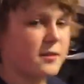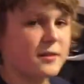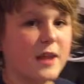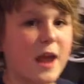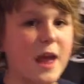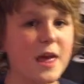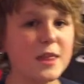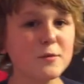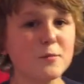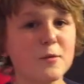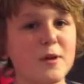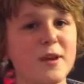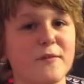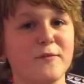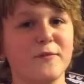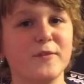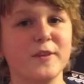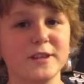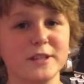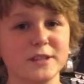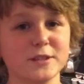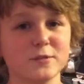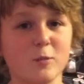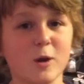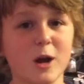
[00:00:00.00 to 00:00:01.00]
Now that we have
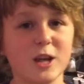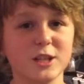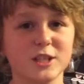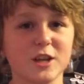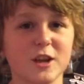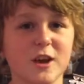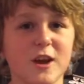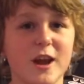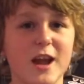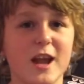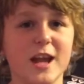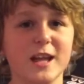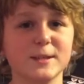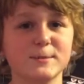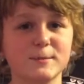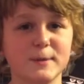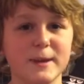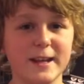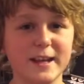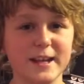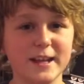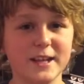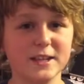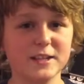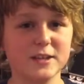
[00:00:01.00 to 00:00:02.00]
finished washing our hands, we
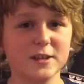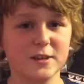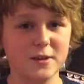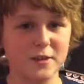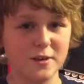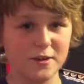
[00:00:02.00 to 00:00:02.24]
can get to